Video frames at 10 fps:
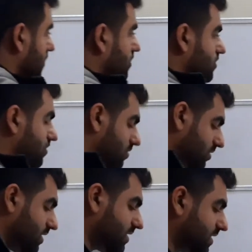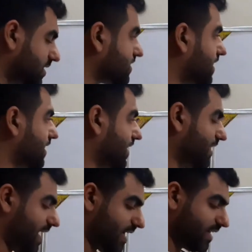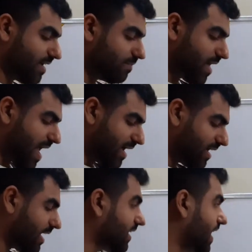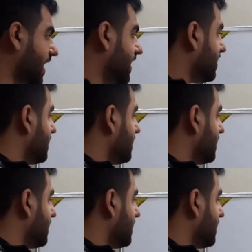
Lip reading: So this is the circuit diagram, and again